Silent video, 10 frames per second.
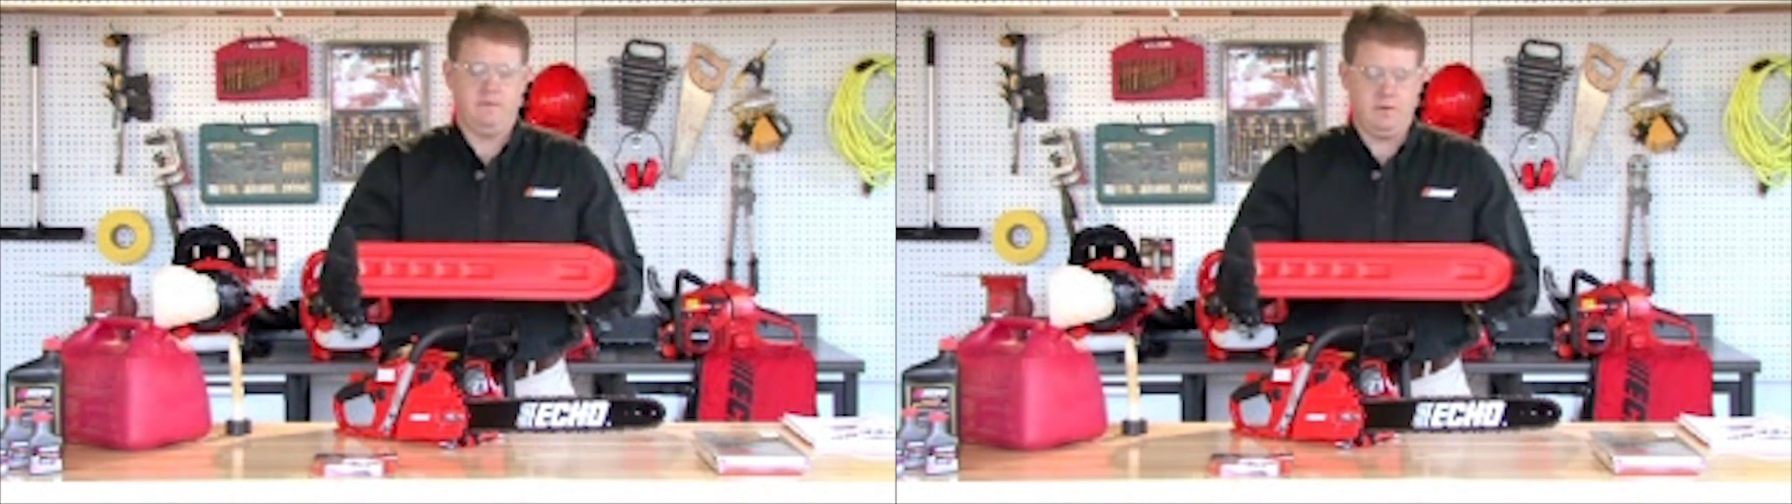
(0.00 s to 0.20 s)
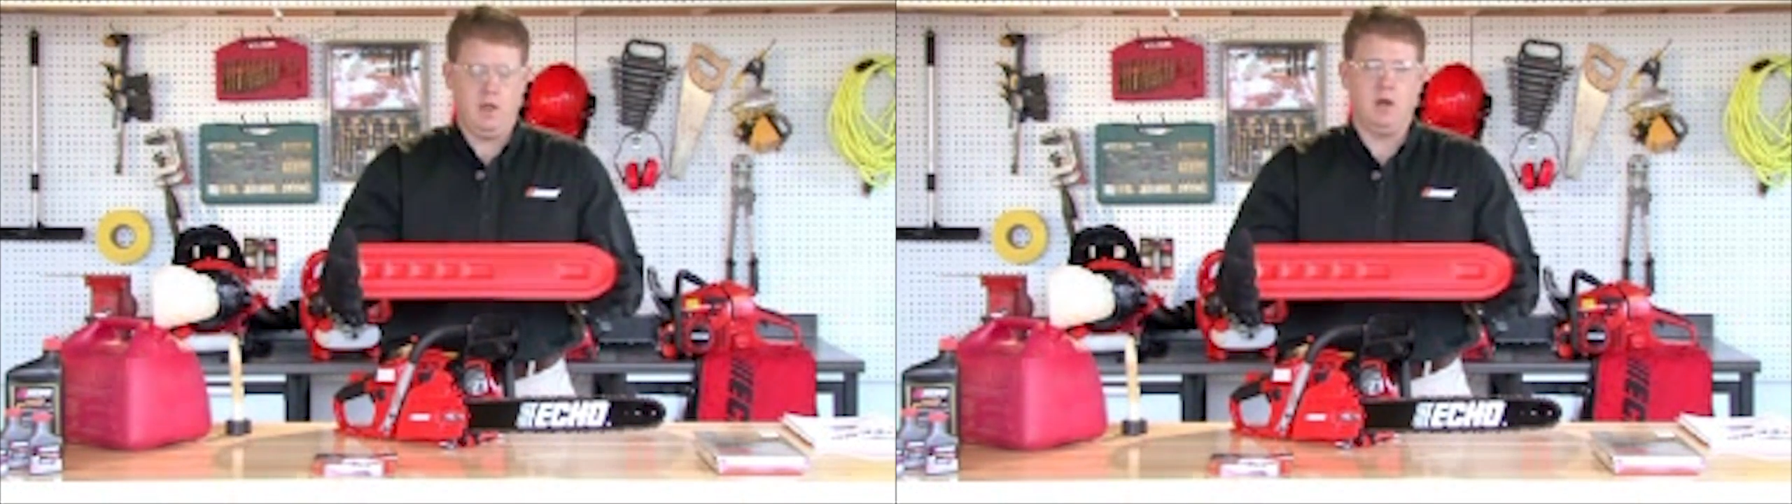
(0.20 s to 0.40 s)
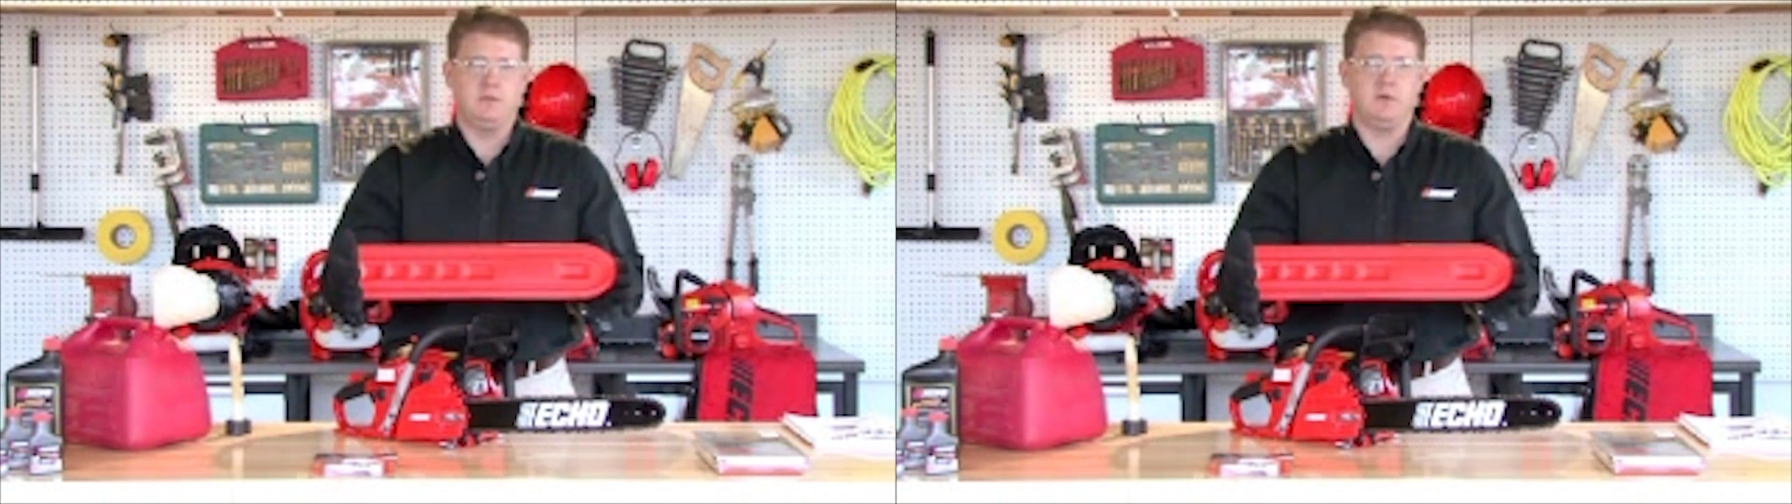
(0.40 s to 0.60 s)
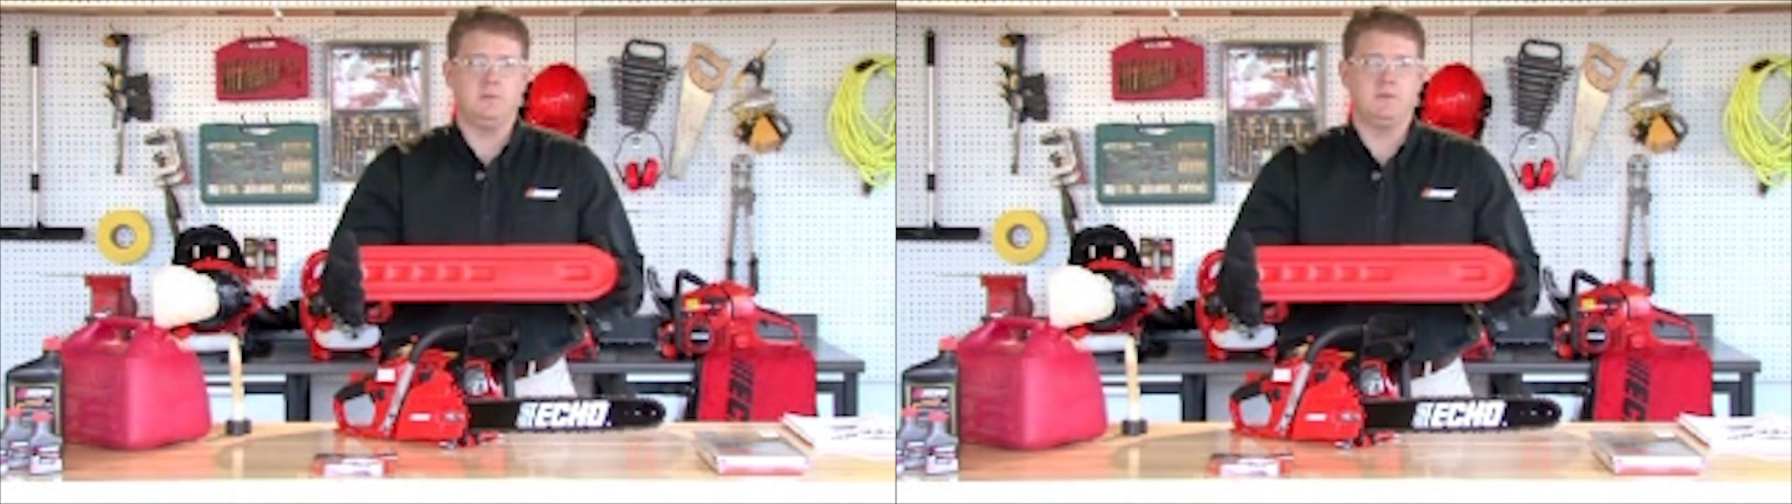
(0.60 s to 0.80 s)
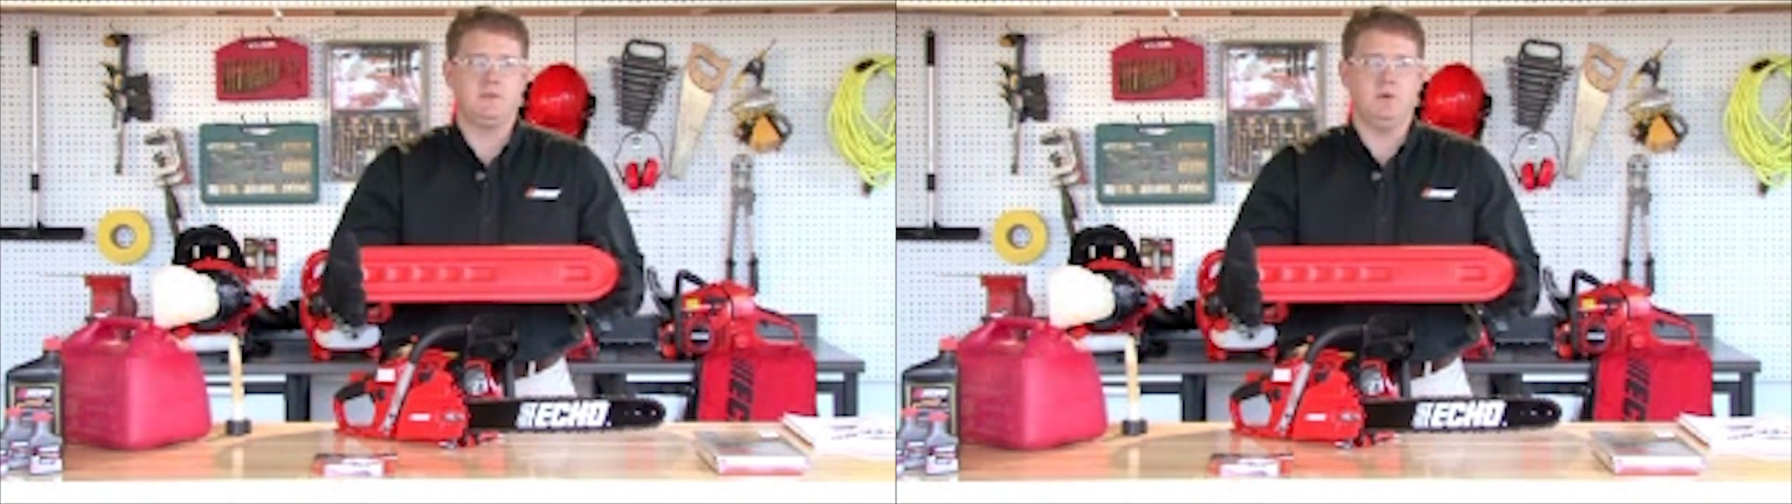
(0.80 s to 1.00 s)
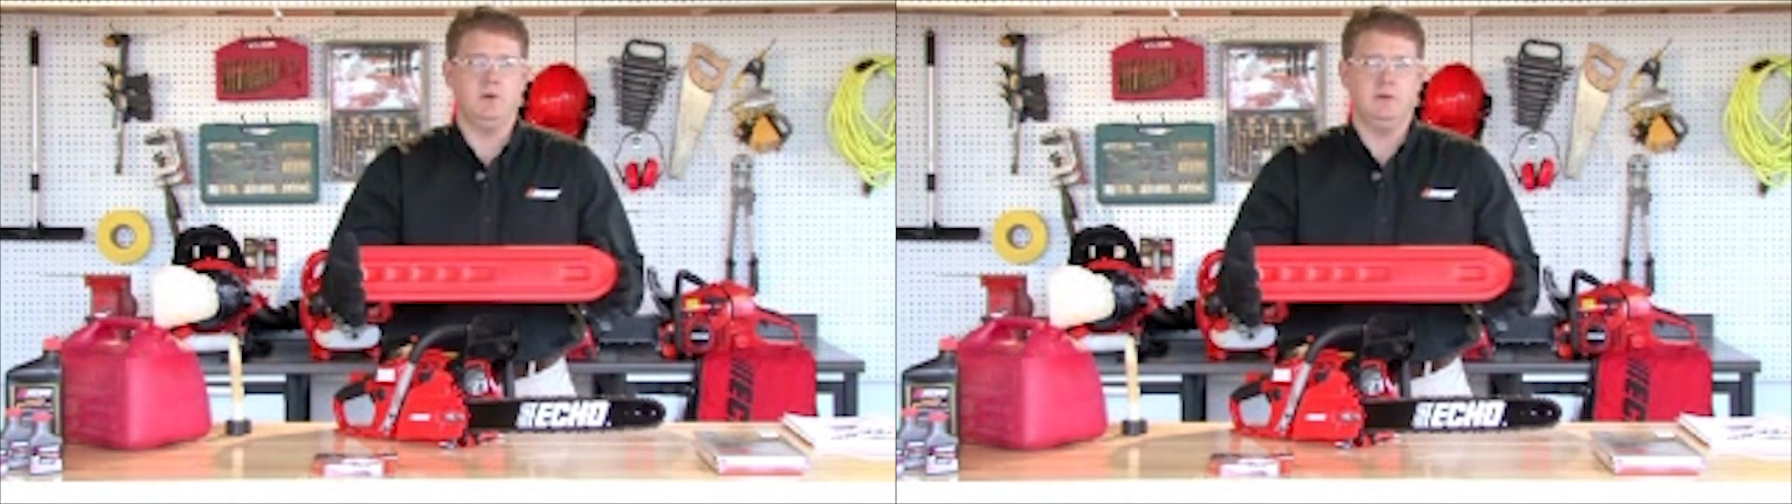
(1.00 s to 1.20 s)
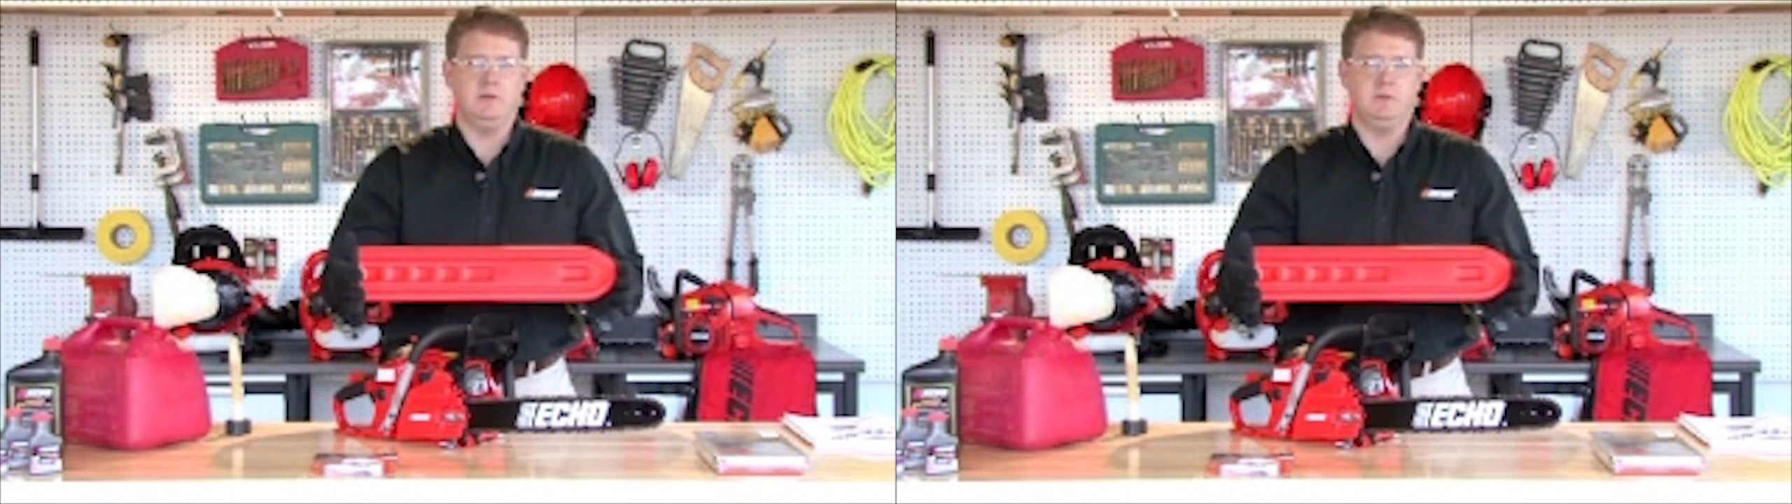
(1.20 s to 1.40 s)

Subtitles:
for long-term storage.